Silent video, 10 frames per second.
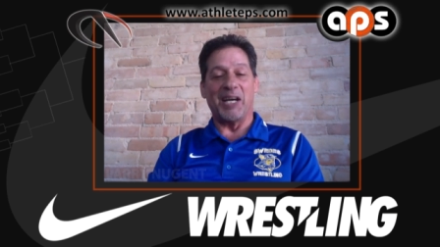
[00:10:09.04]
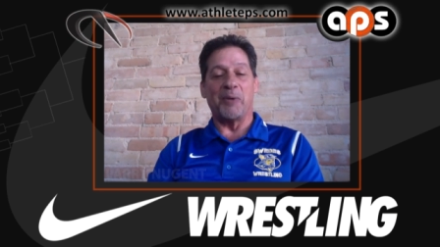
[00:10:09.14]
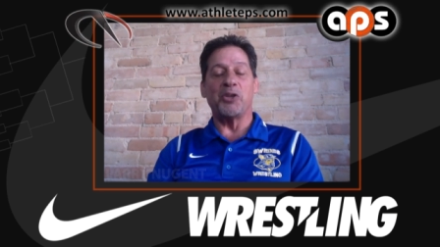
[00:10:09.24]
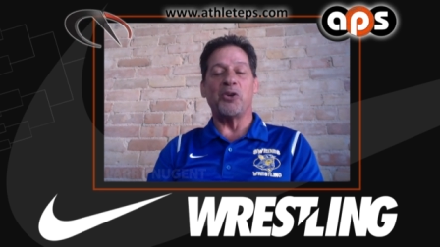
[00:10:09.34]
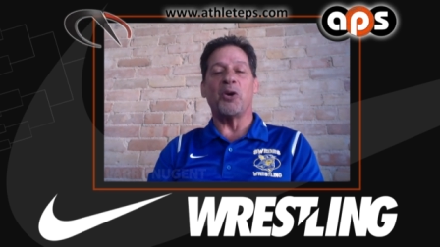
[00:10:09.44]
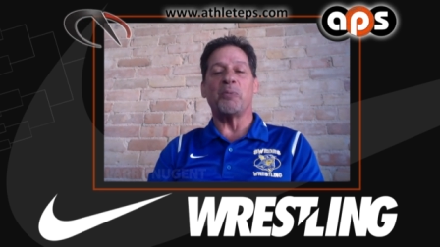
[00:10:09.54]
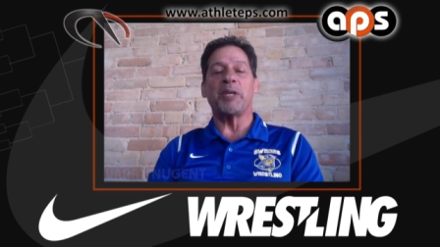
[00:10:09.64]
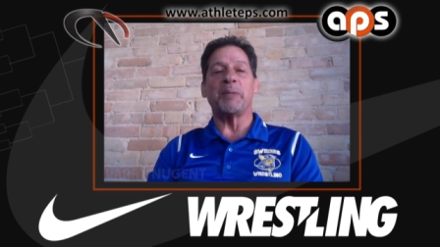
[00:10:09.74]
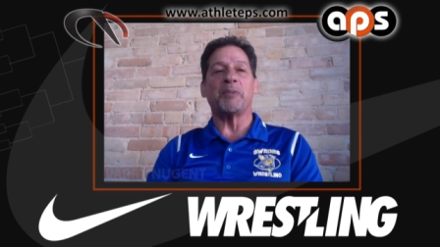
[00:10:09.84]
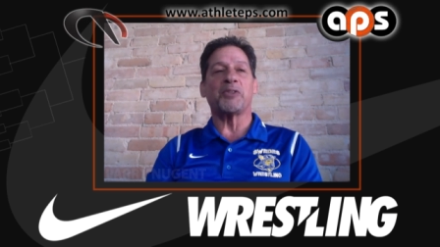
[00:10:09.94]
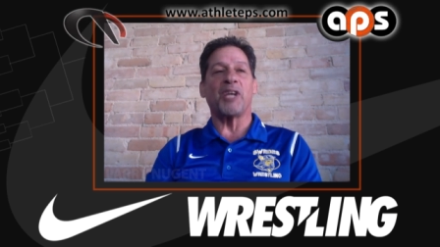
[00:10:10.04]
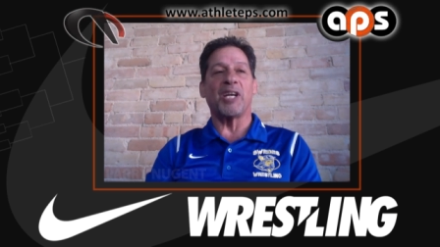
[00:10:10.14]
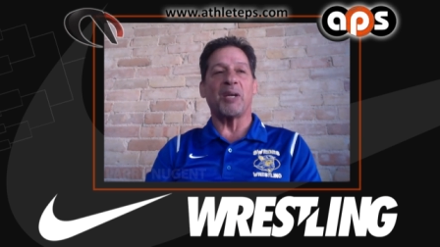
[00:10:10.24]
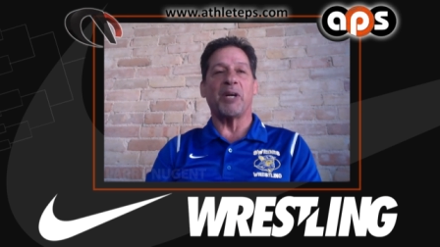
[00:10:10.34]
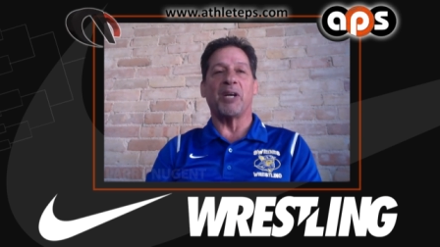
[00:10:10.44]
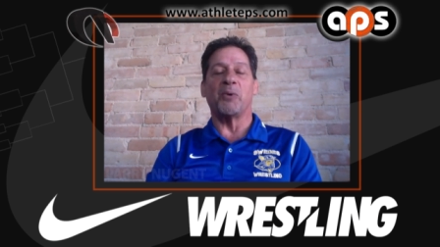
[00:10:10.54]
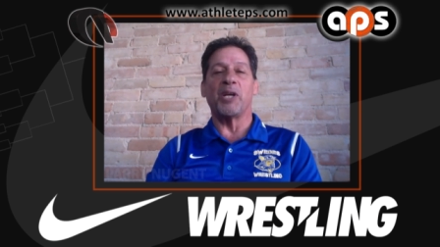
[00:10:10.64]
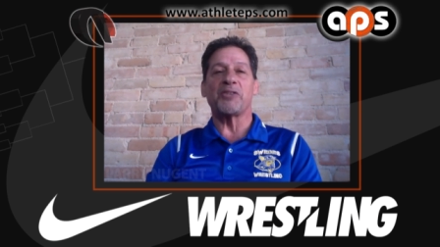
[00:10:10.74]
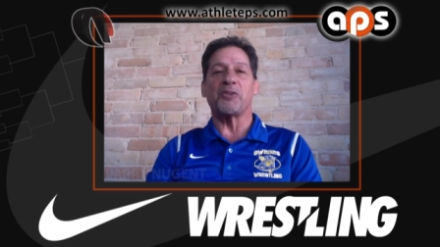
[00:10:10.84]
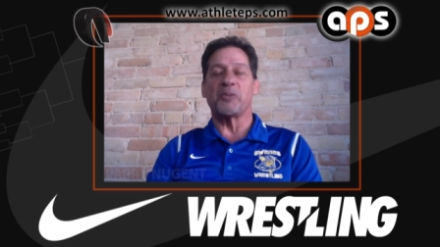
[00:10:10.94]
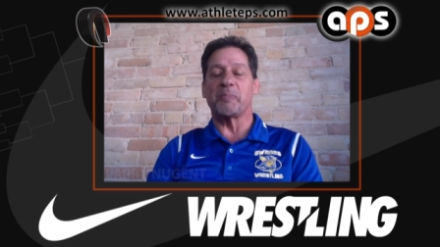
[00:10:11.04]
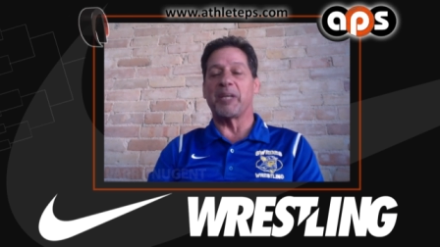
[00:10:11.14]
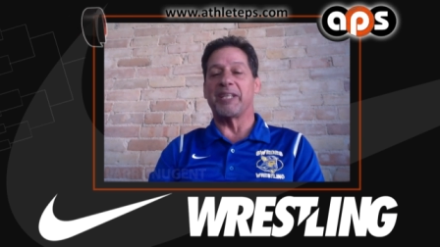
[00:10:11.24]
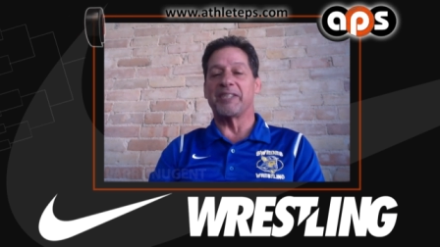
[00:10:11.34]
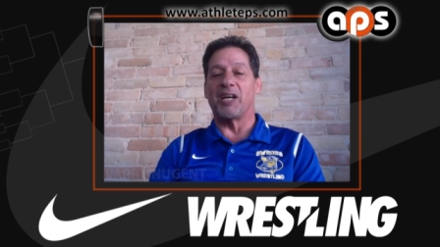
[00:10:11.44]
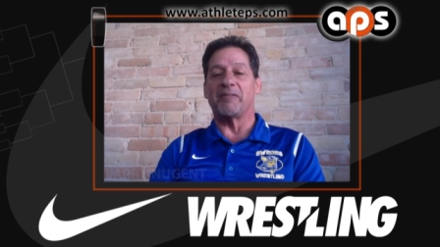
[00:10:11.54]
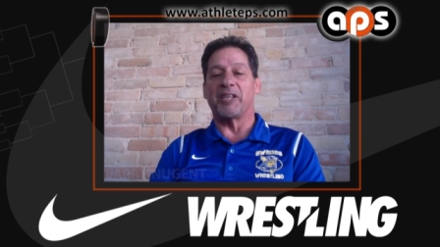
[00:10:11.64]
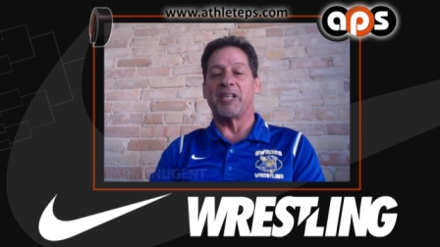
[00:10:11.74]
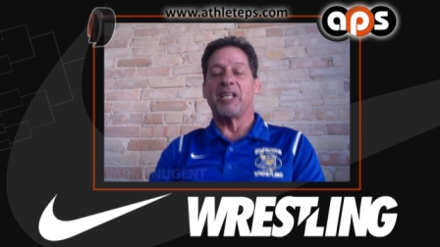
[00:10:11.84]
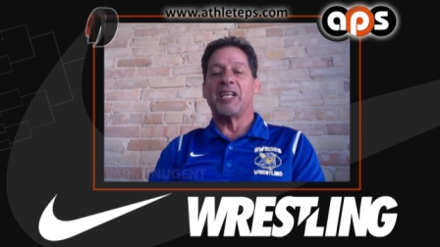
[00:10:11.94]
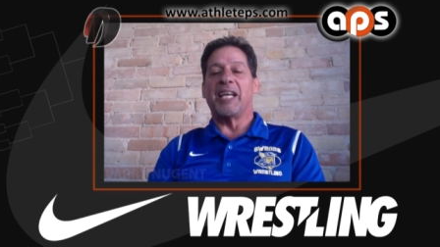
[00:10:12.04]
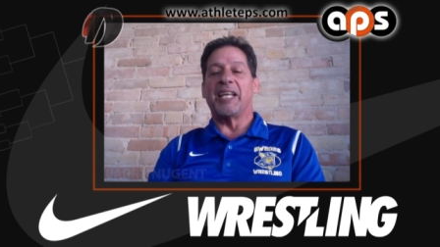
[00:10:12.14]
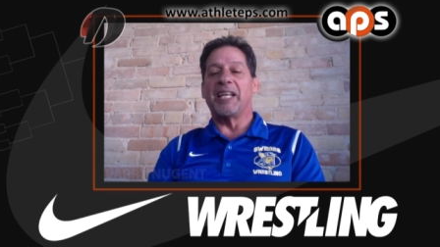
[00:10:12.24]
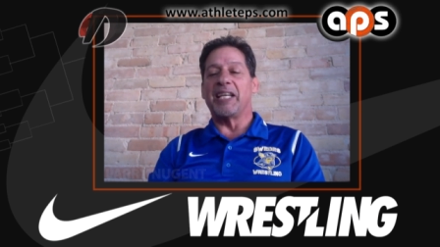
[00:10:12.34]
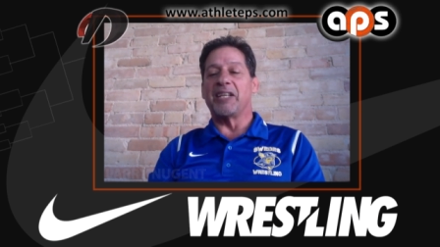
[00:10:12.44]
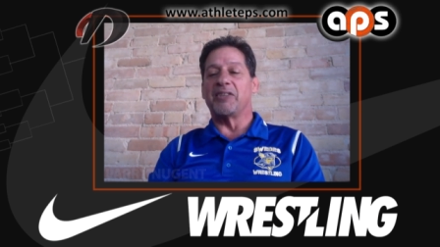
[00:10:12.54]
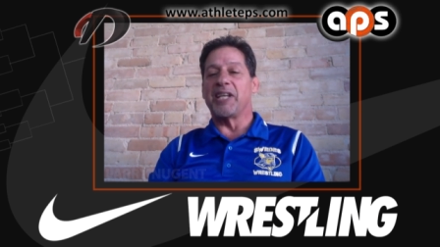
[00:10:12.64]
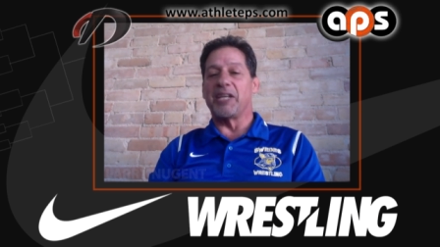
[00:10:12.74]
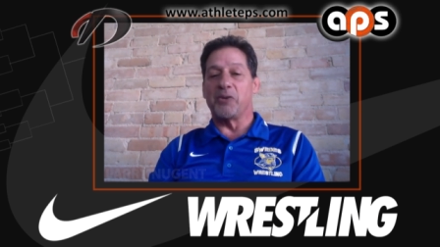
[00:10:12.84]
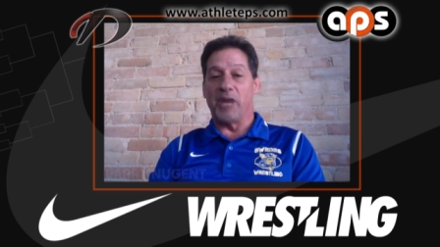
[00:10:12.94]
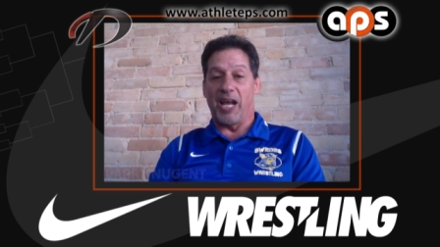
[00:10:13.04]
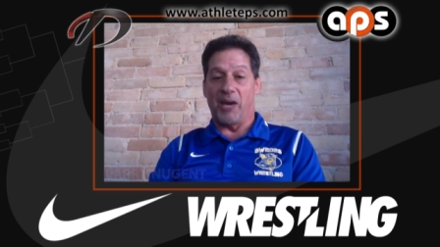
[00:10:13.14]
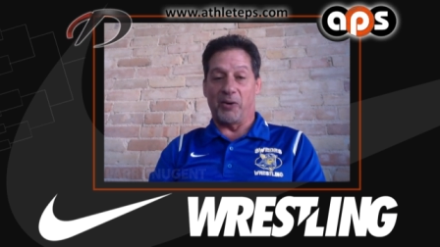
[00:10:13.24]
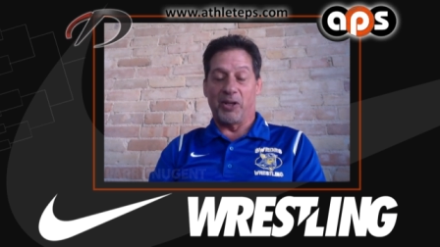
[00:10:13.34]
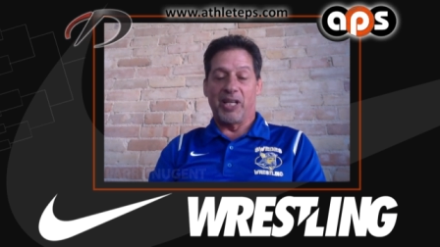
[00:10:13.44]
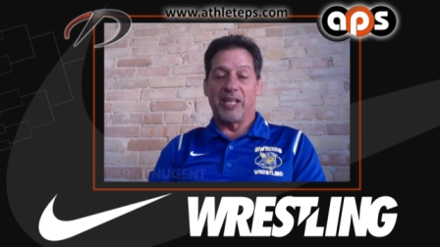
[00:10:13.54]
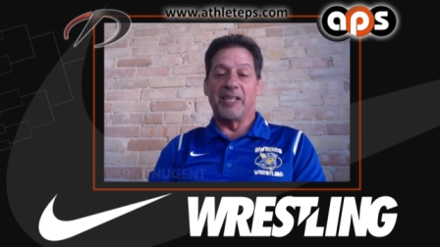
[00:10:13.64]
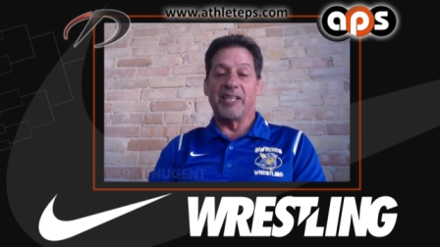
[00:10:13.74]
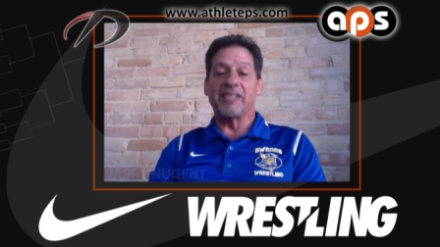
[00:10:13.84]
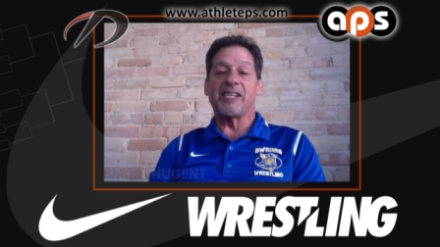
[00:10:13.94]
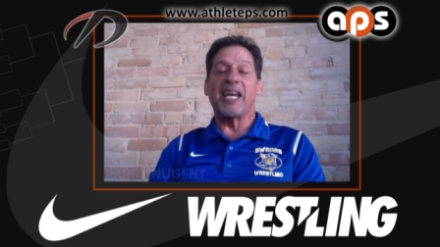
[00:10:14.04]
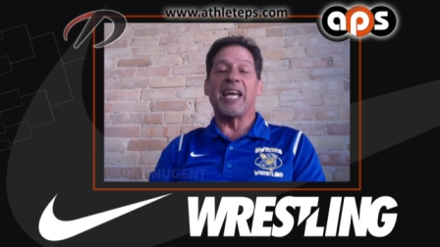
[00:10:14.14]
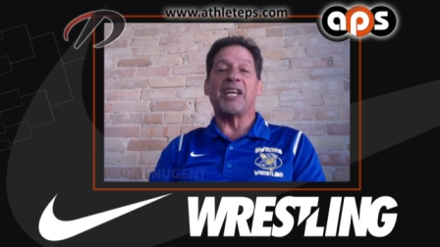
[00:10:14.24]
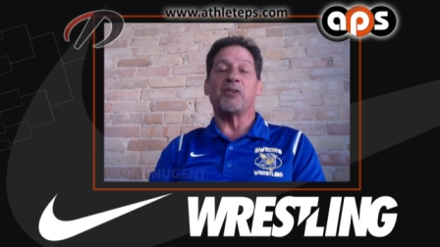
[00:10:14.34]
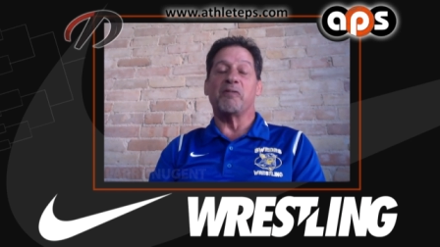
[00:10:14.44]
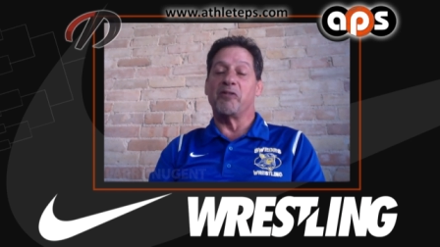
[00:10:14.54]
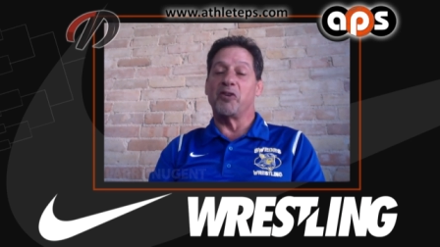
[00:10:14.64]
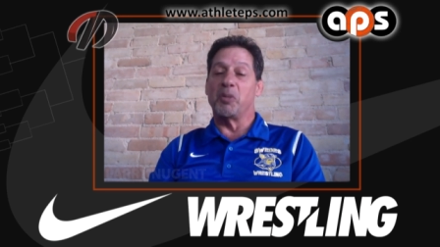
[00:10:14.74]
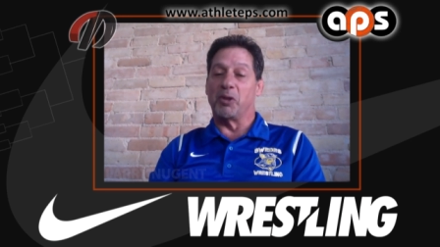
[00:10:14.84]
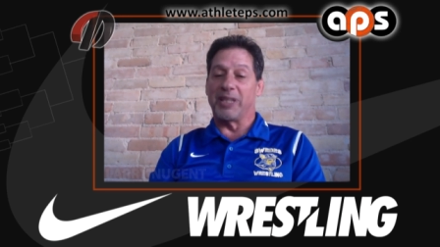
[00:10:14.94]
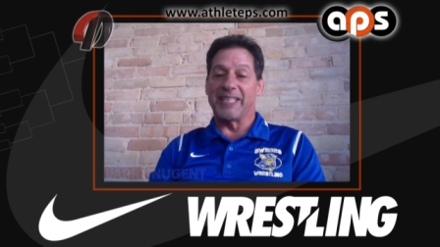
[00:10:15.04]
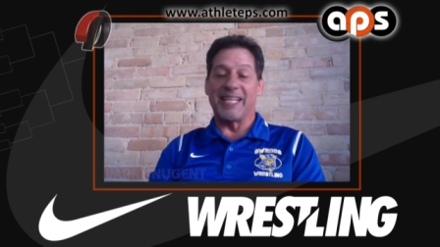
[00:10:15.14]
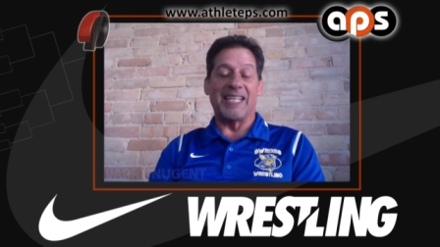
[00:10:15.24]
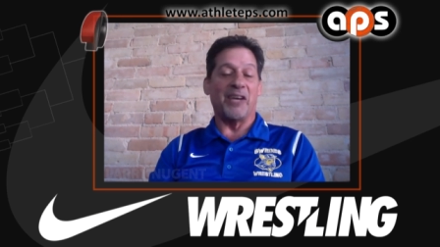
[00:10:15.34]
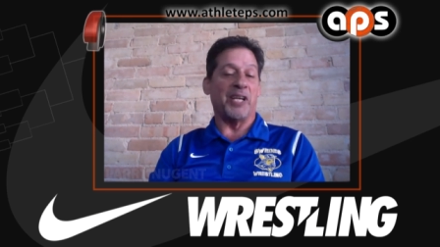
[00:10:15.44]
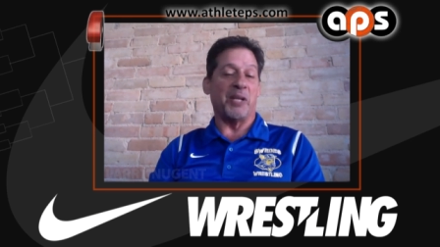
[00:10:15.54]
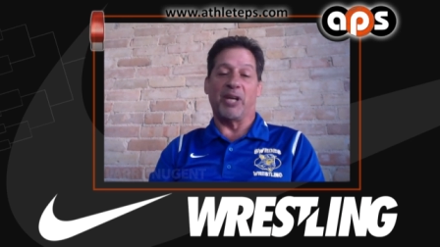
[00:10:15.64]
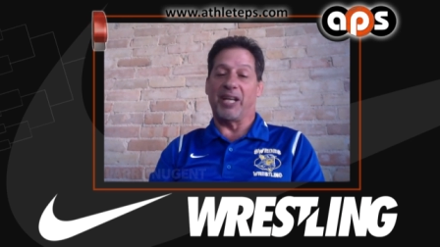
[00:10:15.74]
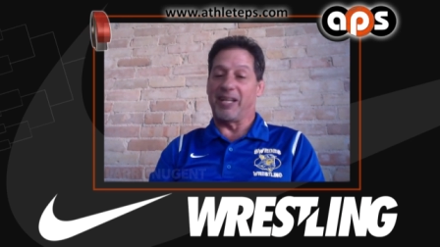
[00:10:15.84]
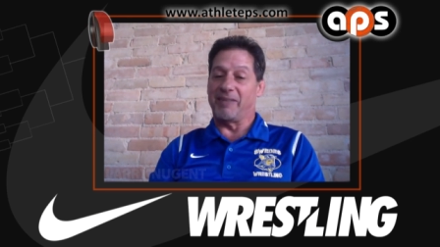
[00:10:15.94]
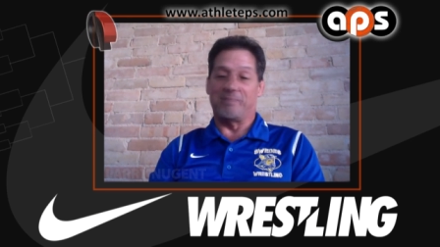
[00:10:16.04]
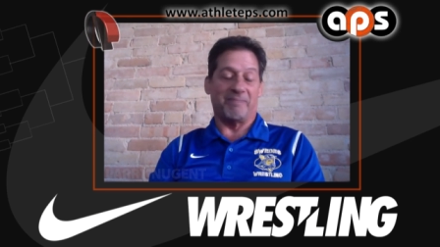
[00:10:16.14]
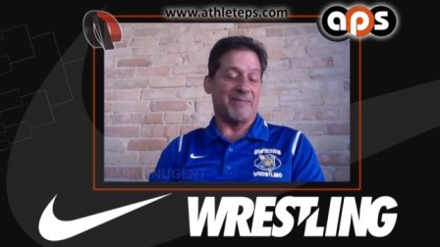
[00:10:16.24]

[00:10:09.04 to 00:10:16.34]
Uh, you know, people talk about wrestlers being tough and, and they could take you down. This guy could verbally take down anybody.